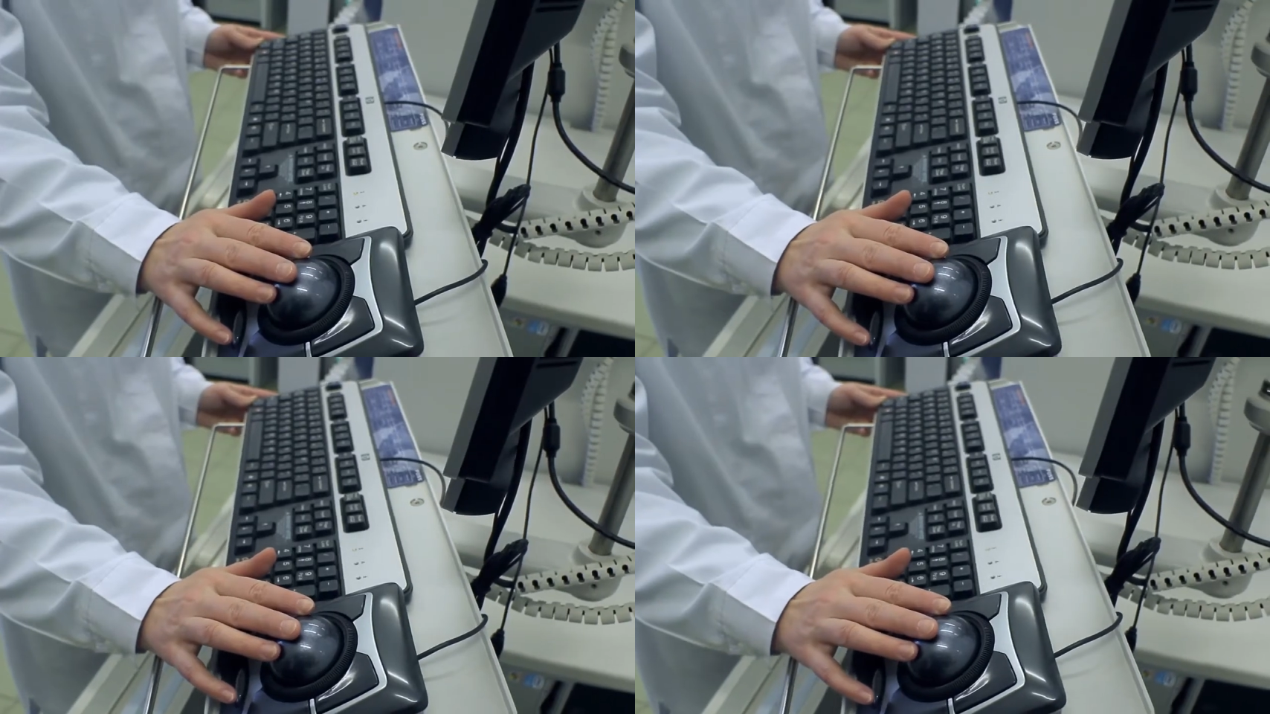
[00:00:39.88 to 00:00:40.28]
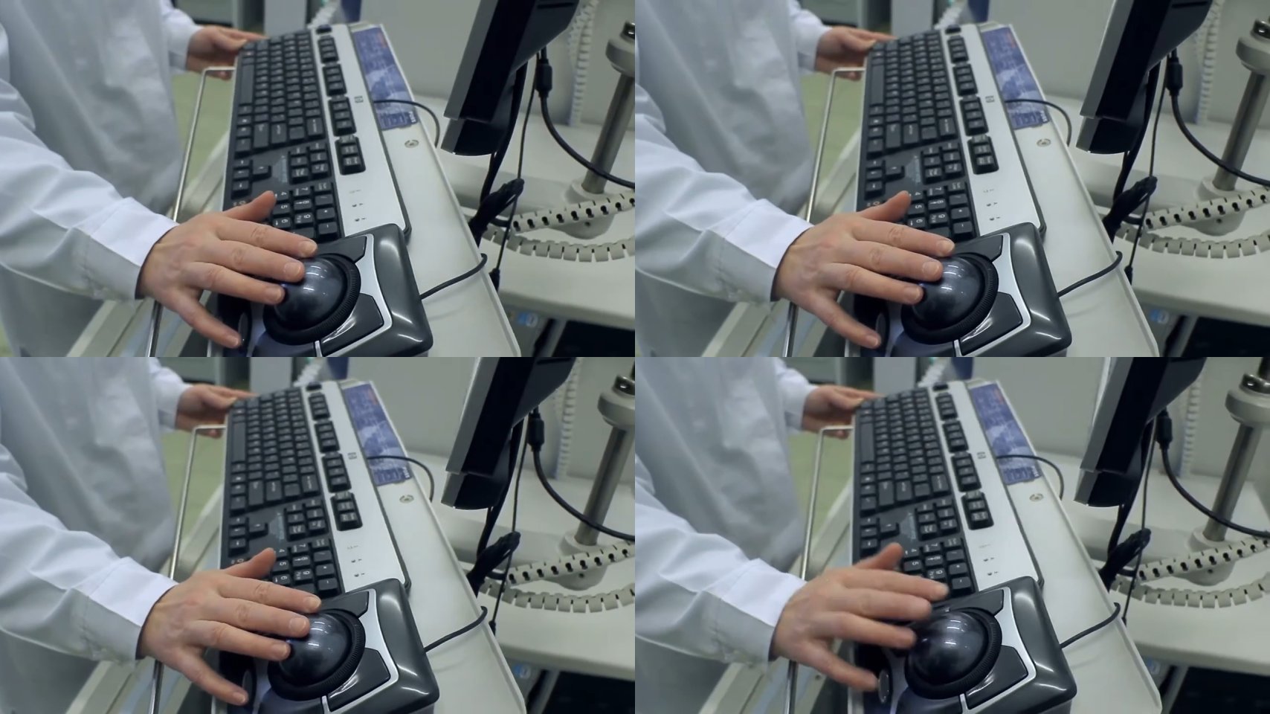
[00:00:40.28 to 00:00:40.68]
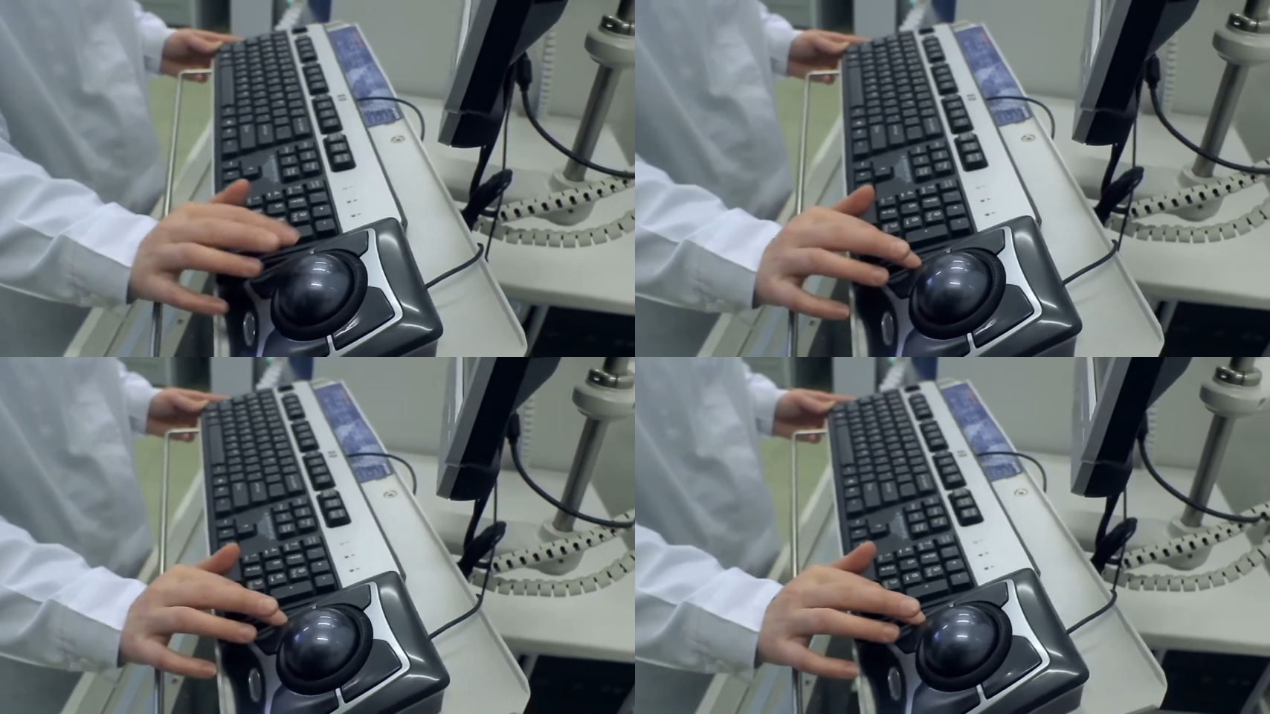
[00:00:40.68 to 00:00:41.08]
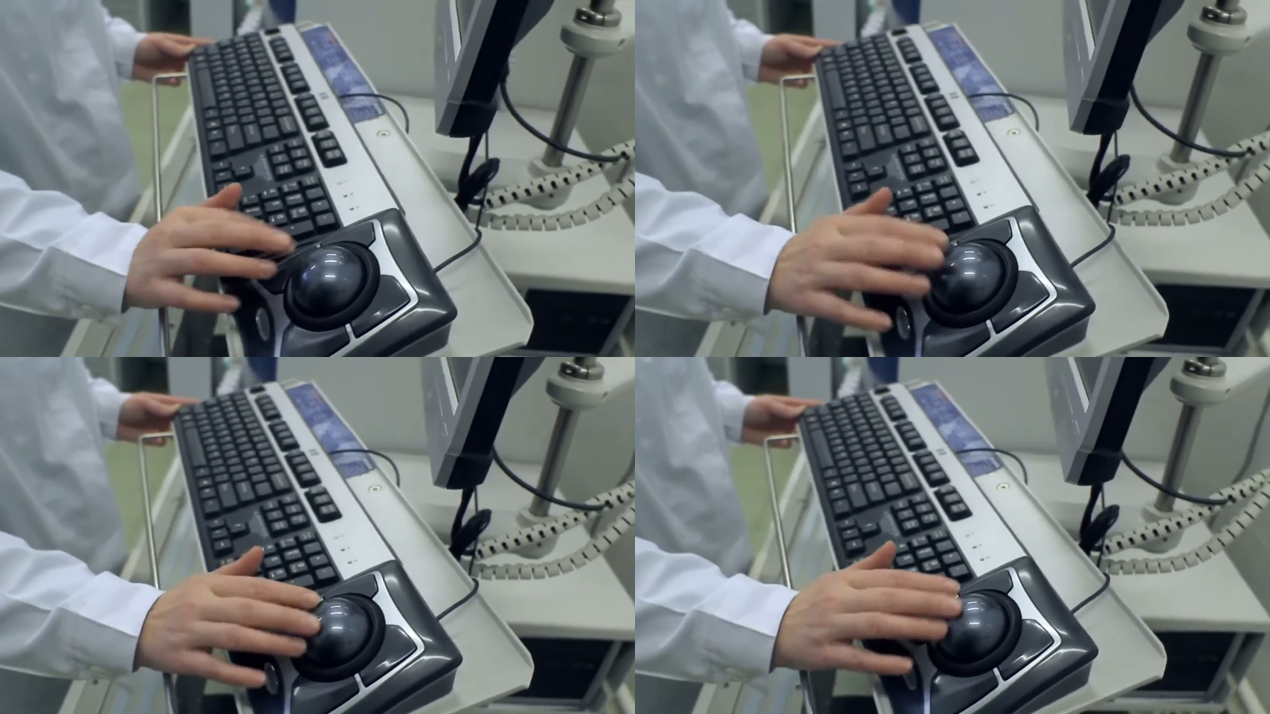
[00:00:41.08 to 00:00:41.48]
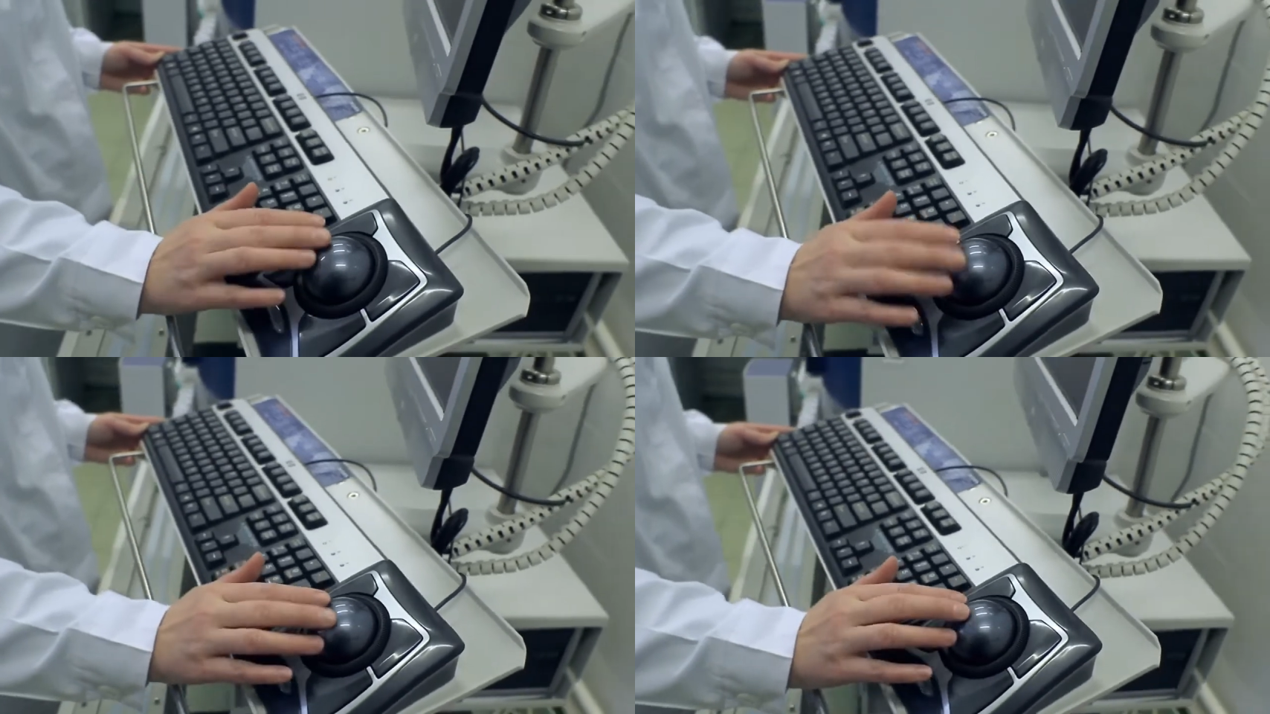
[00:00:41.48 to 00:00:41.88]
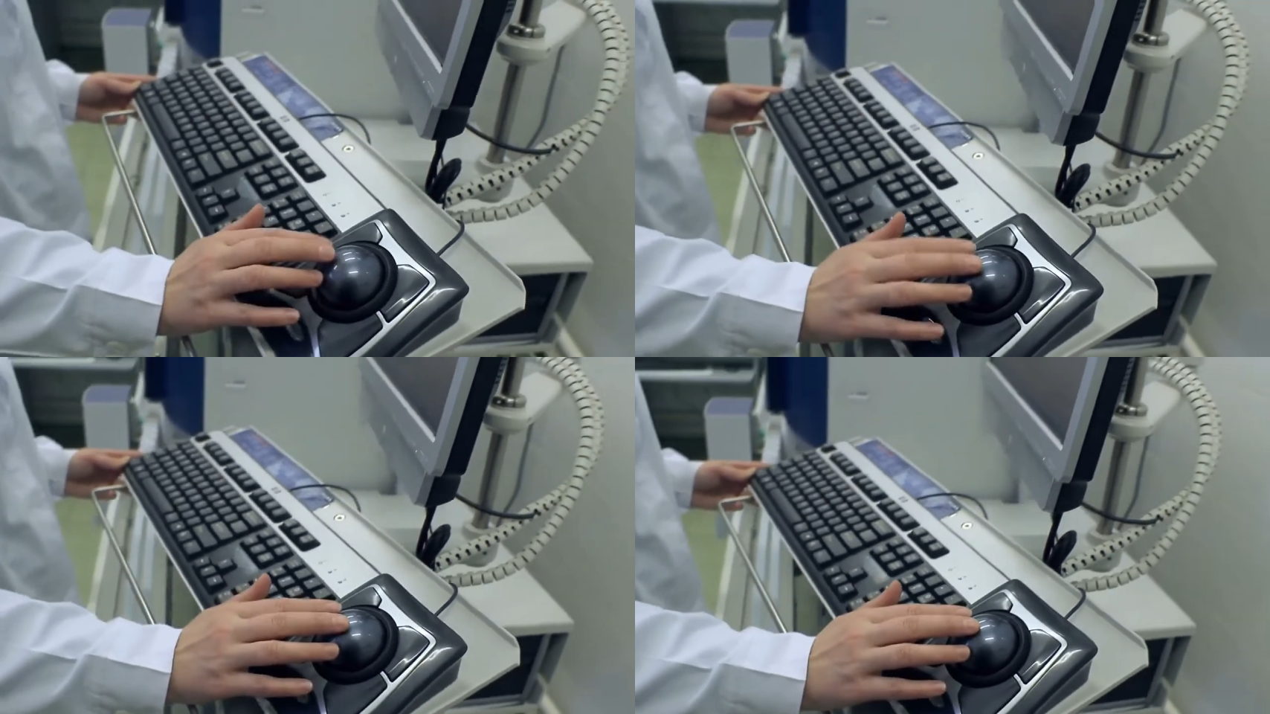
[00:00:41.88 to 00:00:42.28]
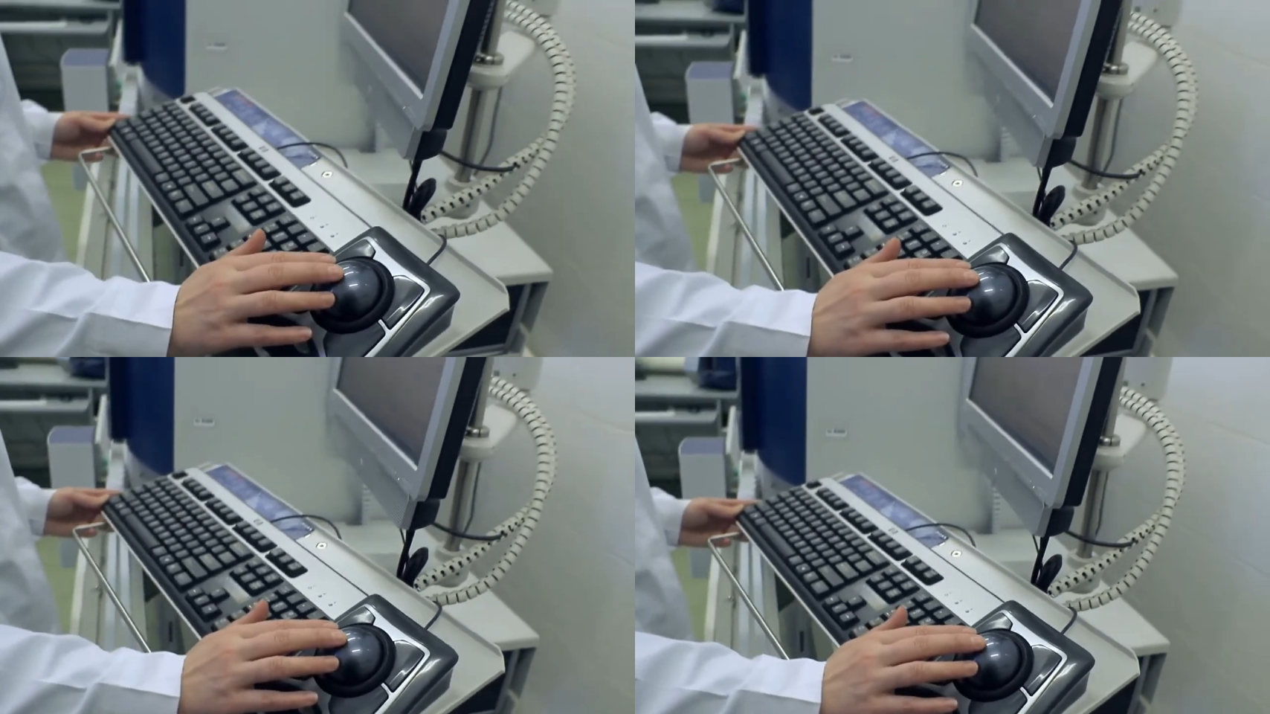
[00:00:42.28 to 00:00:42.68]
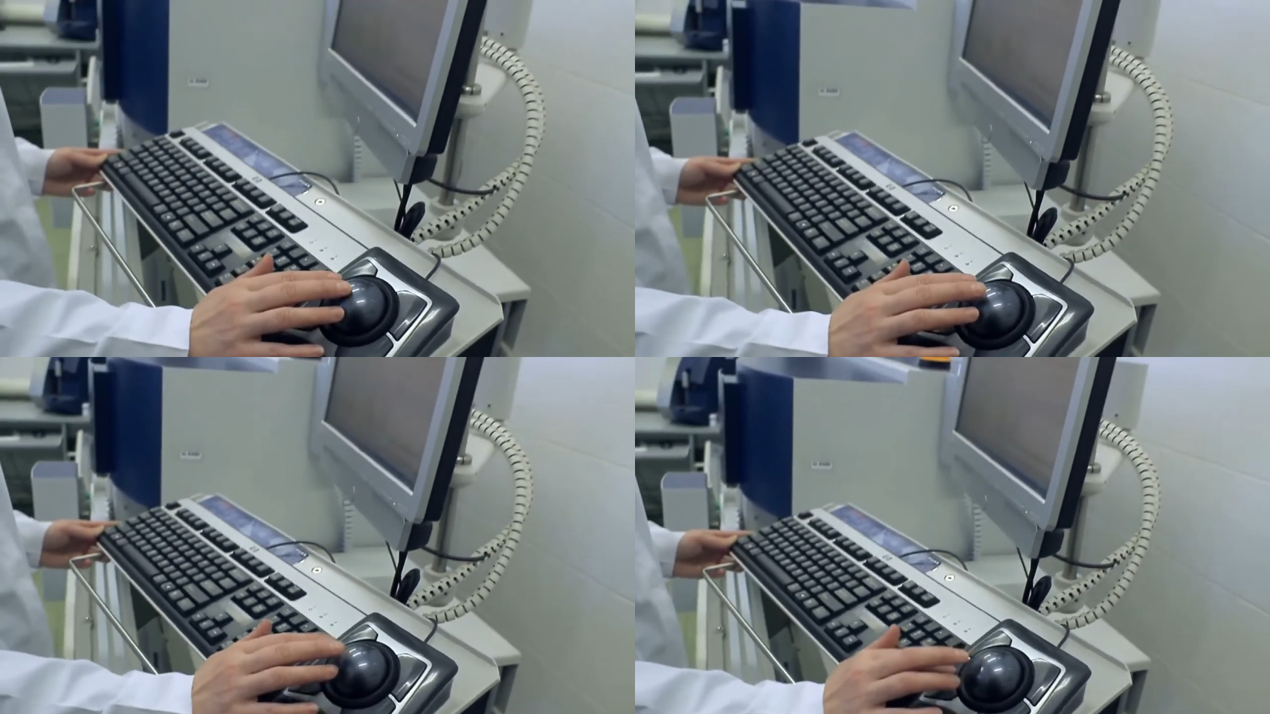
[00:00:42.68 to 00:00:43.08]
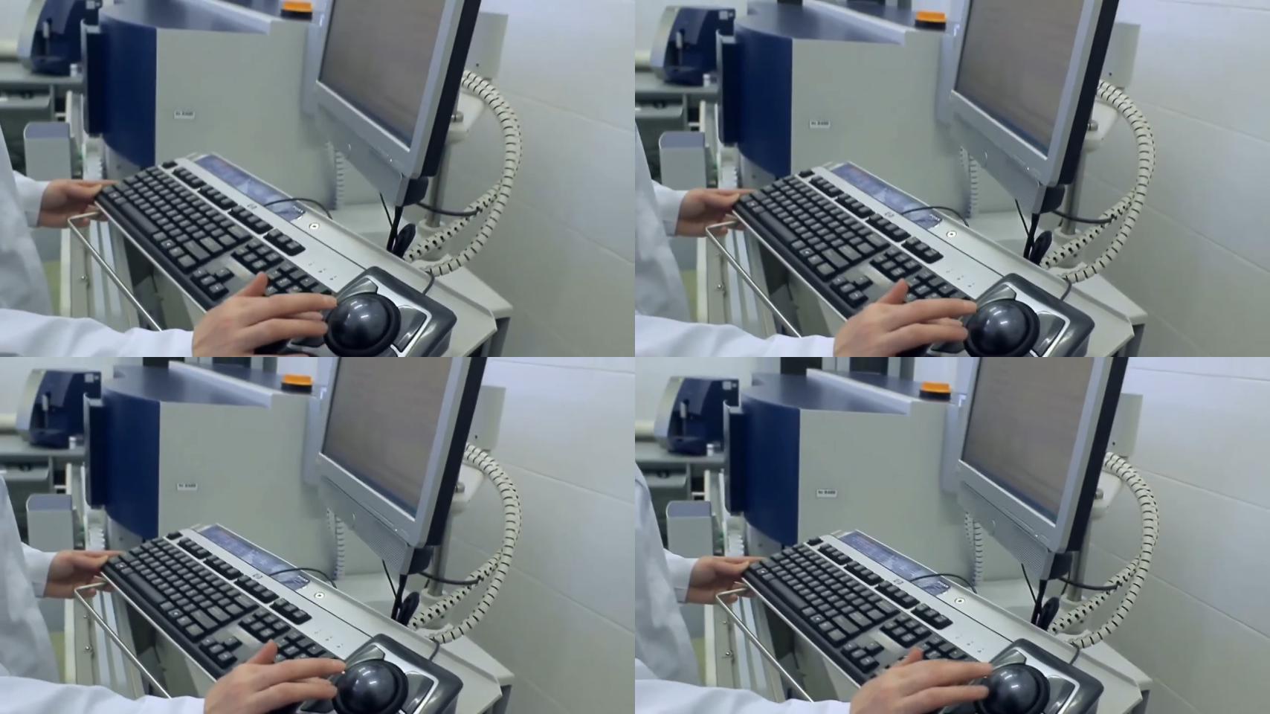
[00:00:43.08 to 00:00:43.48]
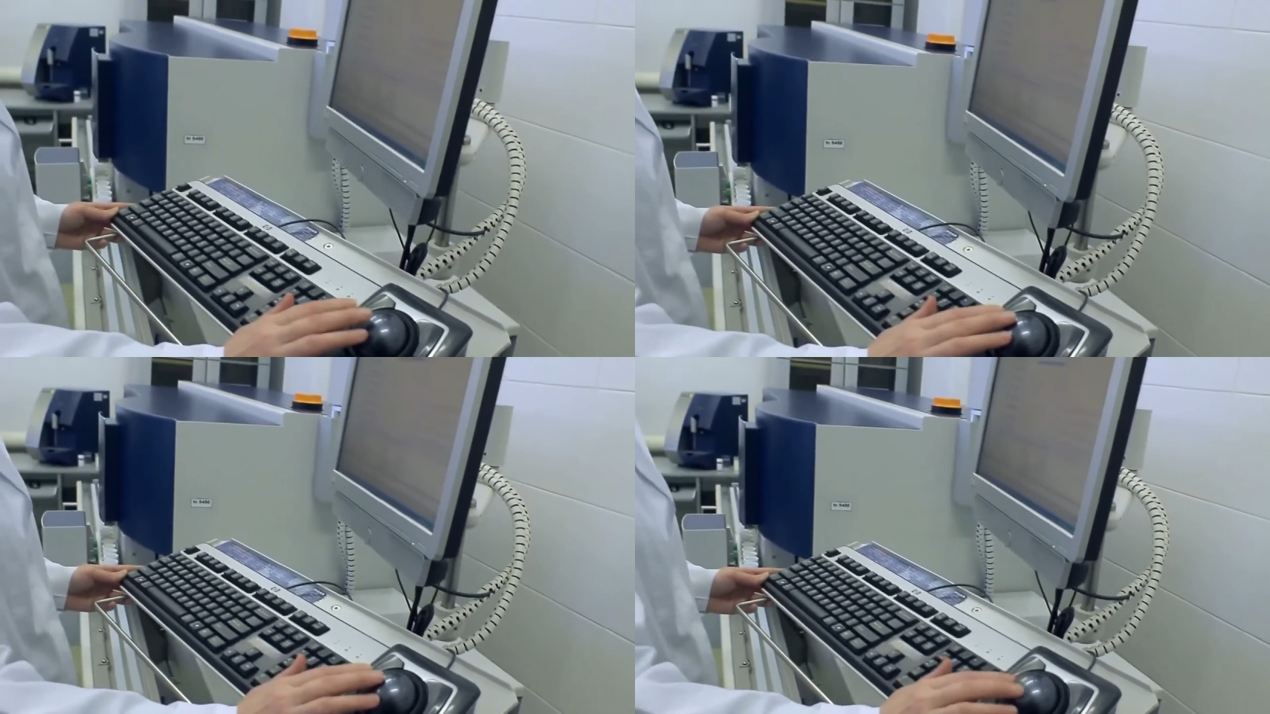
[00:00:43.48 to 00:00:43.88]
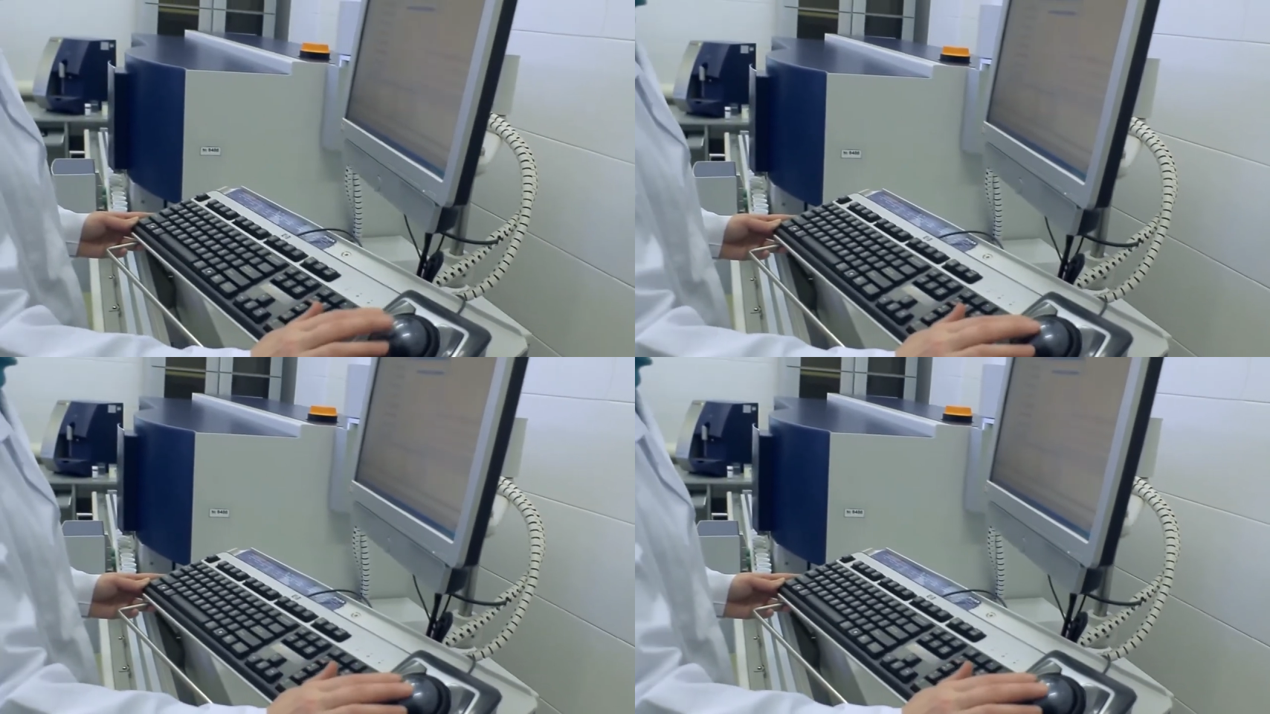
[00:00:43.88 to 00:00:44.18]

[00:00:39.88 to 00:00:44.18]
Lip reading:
[unreadable: no face in view]